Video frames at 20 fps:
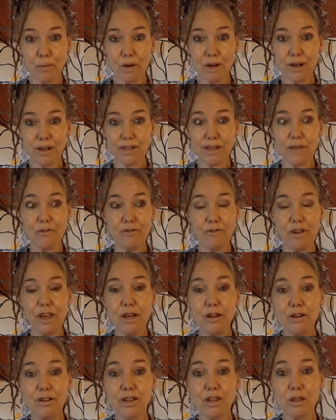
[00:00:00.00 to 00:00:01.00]
because I
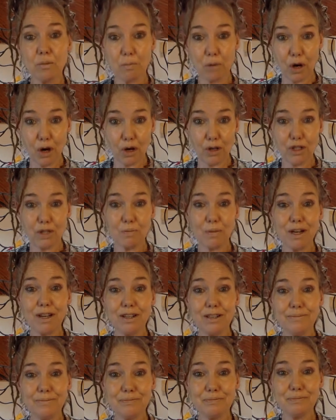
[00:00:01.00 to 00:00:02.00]
feel that the pause
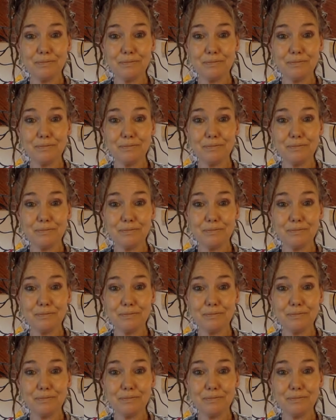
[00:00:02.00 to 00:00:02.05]
button,